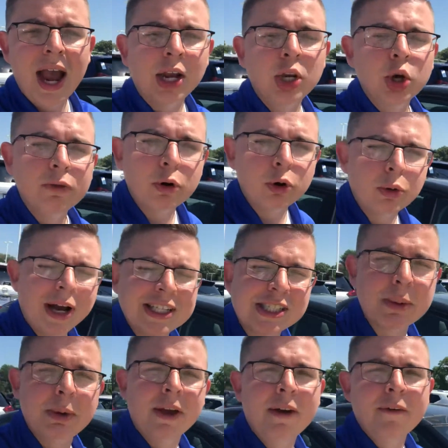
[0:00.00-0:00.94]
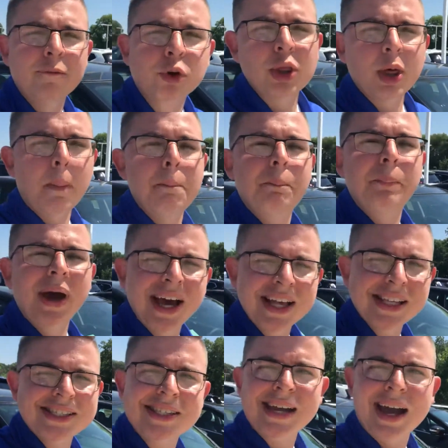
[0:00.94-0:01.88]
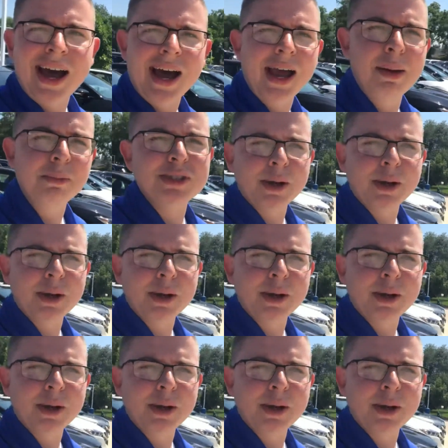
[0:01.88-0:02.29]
and you have a recipe for the best time